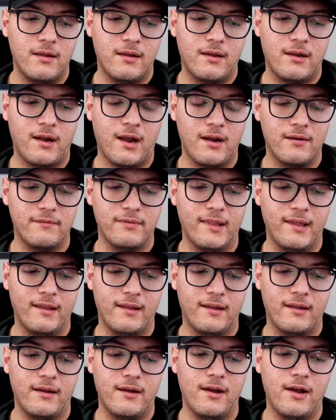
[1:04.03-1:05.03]
kind of
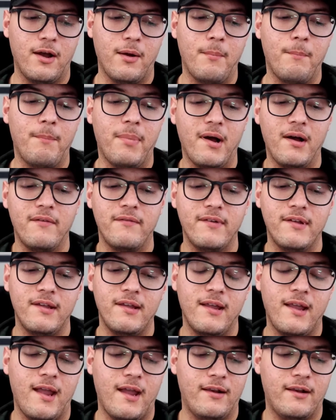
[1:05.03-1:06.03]
like above
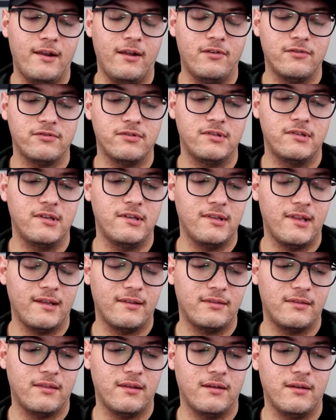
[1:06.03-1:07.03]
it, and I also did
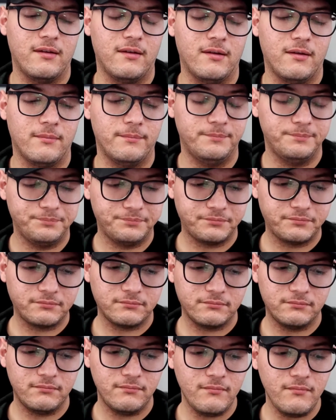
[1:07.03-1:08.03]
like the
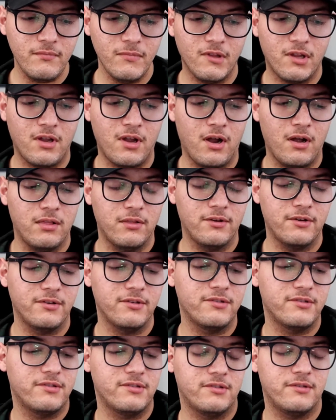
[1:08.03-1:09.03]

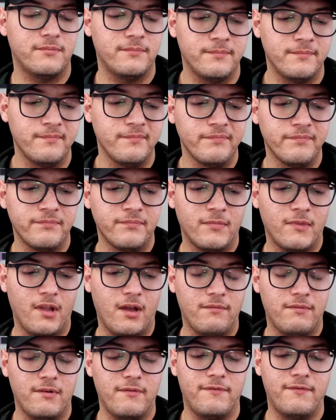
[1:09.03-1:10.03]
colors
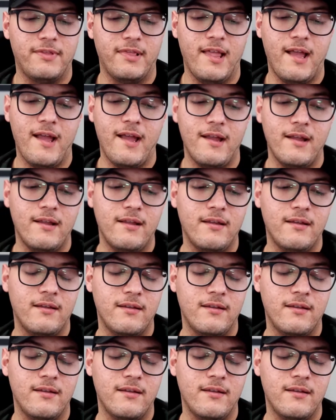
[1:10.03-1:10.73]
of a flag,